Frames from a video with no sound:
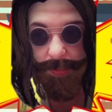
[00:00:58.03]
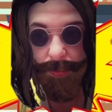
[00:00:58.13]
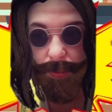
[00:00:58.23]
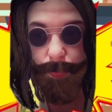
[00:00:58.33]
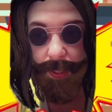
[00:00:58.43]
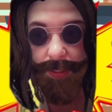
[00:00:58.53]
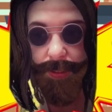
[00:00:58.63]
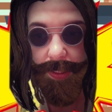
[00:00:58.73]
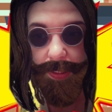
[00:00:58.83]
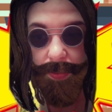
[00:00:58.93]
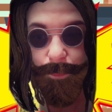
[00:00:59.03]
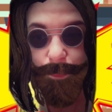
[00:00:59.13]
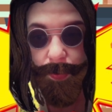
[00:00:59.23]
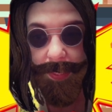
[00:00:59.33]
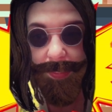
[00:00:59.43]
you are checking
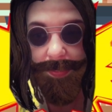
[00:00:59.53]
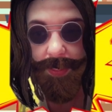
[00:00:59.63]
for any